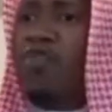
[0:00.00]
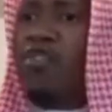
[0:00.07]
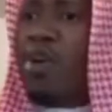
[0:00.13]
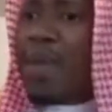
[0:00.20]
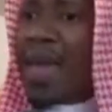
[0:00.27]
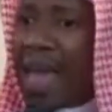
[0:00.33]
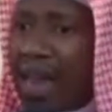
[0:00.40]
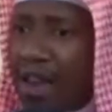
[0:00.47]

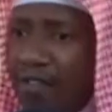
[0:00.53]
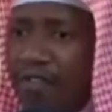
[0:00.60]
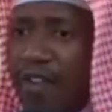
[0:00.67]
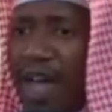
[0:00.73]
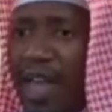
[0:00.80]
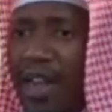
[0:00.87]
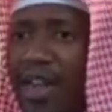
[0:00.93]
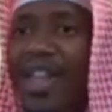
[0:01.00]
from
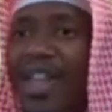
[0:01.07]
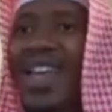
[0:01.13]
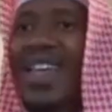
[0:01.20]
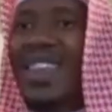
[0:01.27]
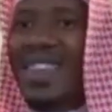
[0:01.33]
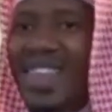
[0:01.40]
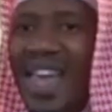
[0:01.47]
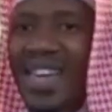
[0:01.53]
hellfire
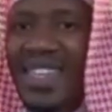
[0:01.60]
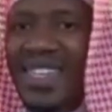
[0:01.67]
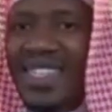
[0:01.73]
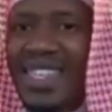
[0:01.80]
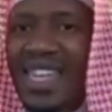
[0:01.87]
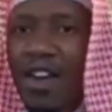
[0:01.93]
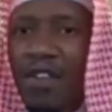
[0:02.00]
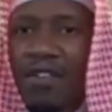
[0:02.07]
than the
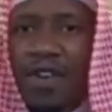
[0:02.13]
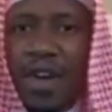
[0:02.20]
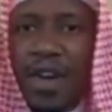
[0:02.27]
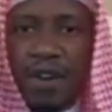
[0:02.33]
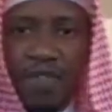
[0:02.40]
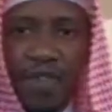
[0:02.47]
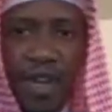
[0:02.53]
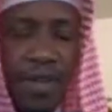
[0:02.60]
day of
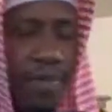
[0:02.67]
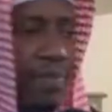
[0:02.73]
Arafah.